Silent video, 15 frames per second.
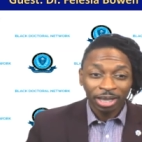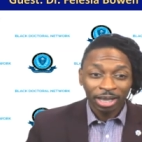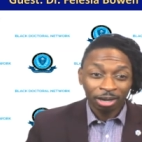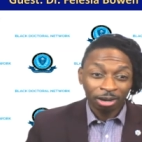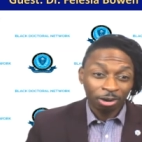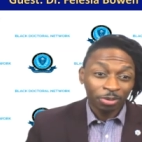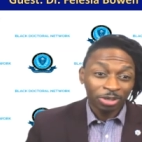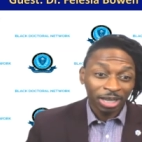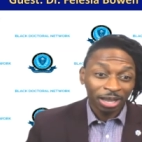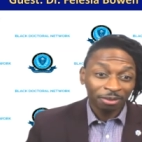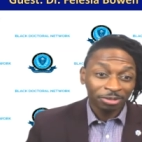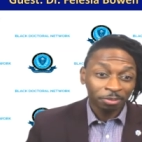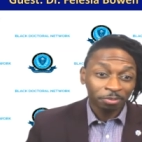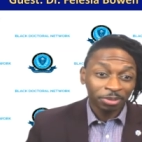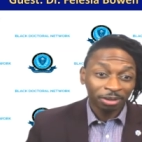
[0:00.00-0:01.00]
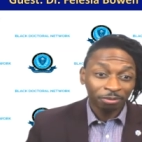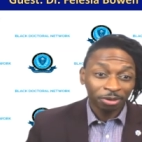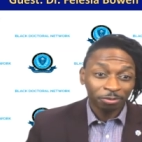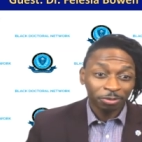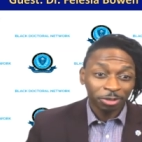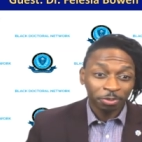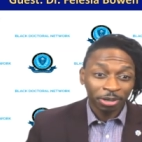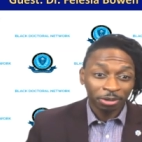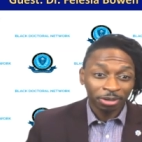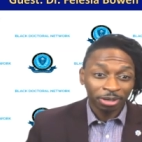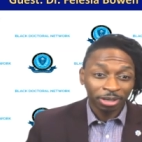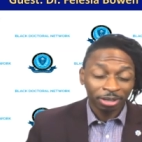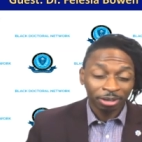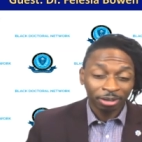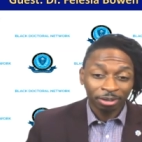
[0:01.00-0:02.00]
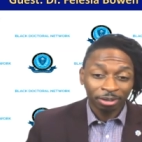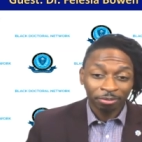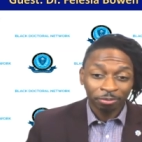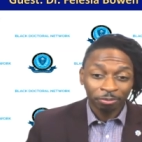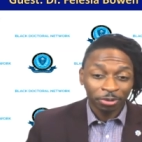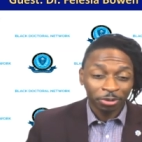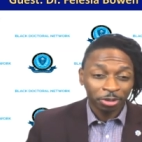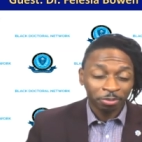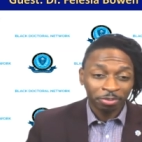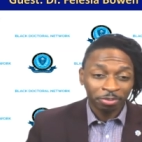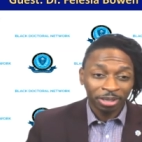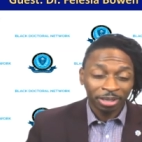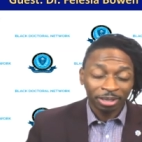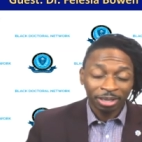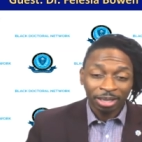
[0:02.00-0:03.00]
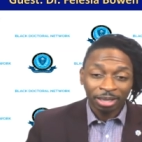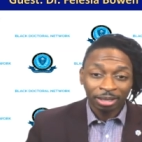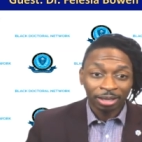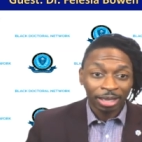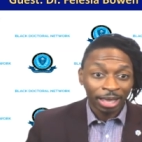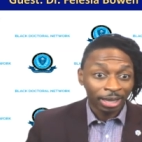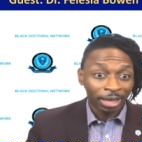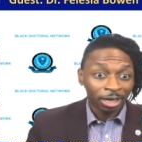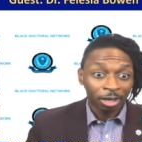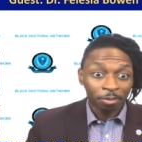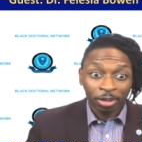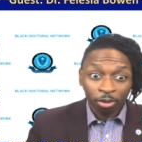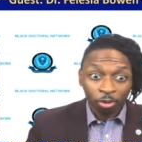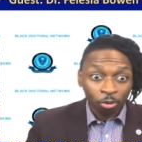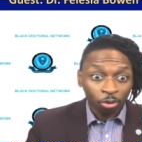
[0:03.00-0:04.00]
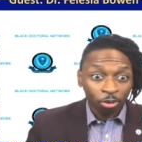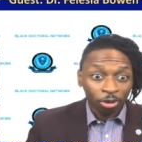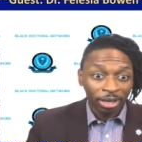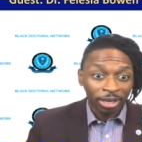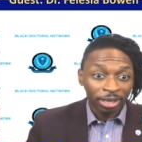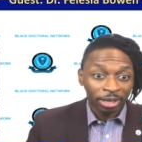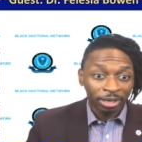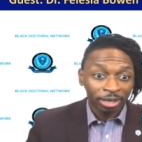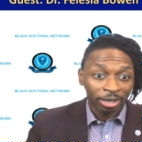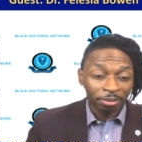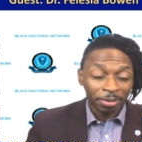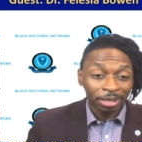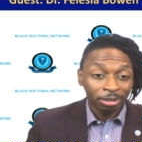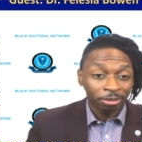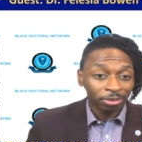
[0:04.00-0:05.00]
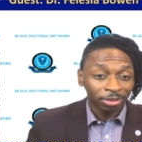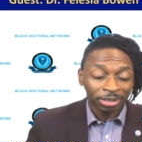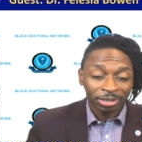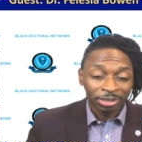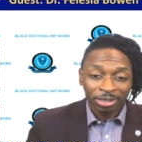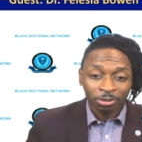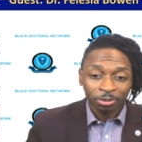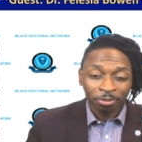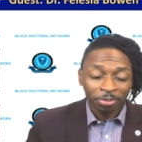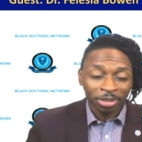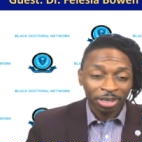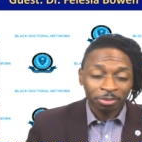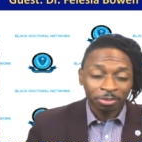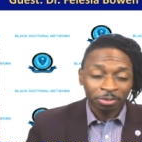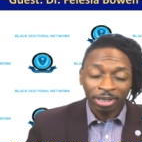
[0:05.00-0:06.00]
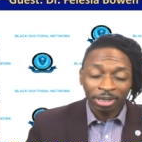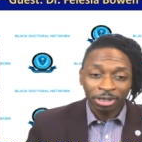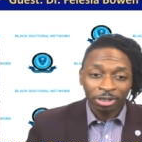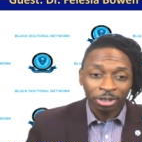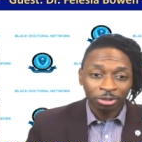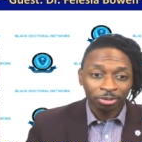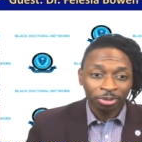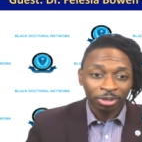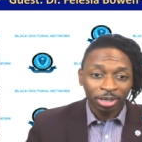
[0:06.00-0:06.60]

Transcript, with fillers: and always have some level of disparity, uh, whether it be uh, economic or in um, health. It's just a, it's a big issue.